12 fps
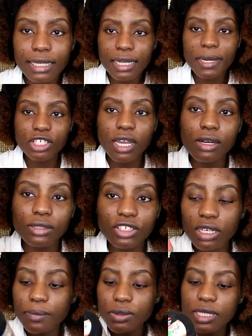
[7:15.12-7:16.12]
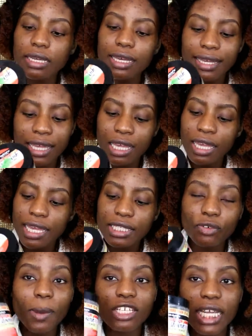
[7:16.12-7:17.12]
is the Don't Shrink
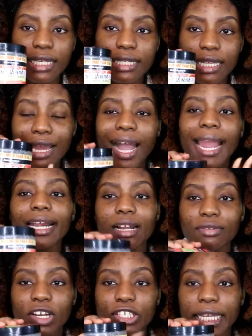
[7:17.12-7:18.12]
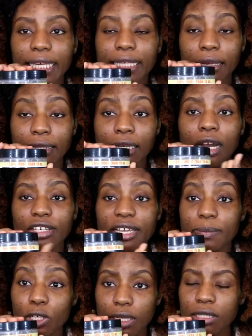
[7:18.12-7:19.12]
Flaxseed
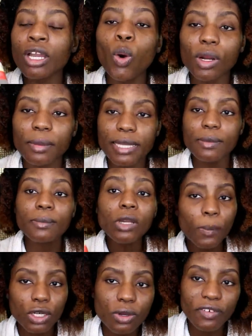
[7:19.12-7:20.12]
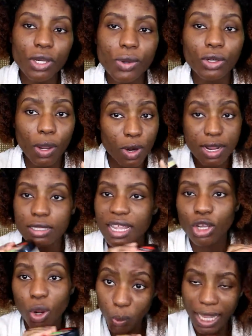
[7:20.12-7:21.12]
Elongating Curling Gel. This
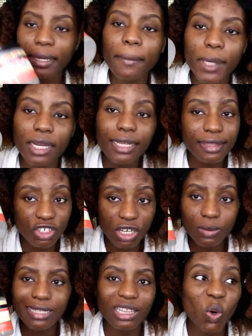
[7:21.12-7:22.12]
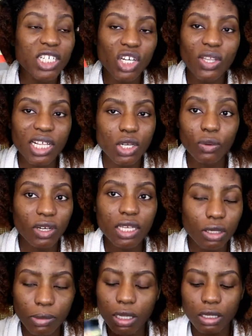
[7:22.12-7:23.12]
gel is the only gel that
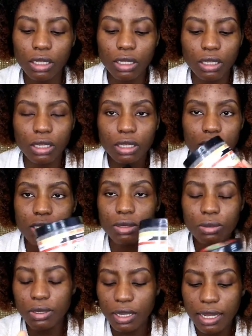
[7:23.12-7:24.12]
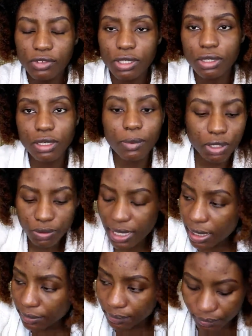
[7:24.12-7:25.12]
does not flake on me,
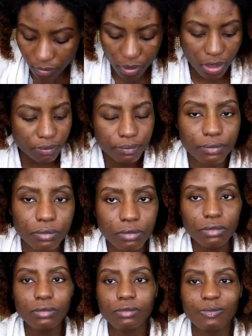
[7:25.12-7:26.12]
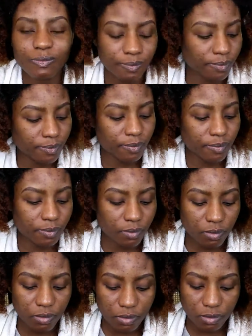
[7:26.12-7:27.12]
for real. Like, it doesn't
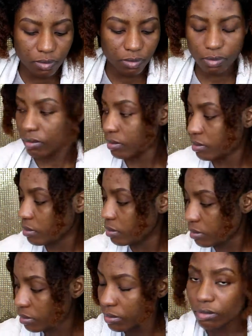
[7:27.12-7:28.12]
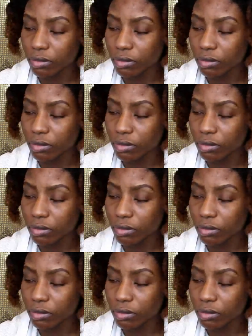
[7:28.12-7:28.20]
it doesn't flake on me.